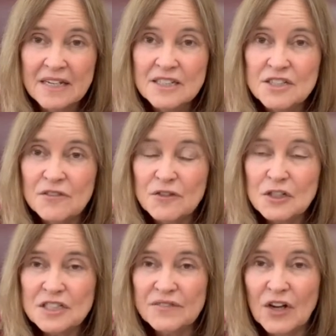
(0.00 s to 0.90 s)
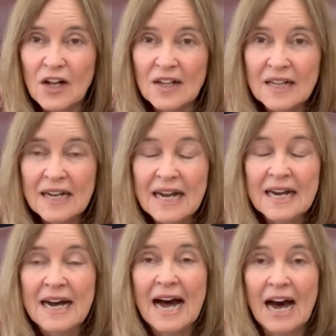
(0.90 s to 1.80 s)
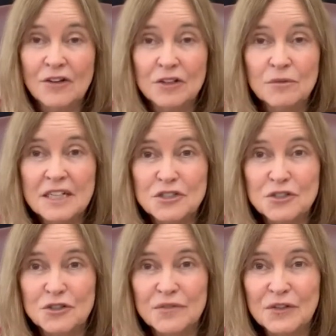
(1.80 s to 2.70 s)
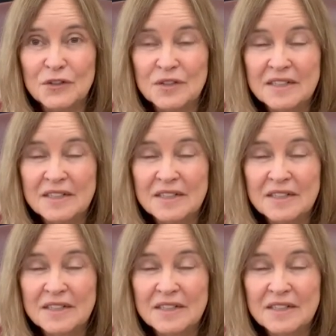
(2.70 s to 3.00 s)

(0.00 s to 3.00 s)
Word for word: So first of all, how do you register to vote?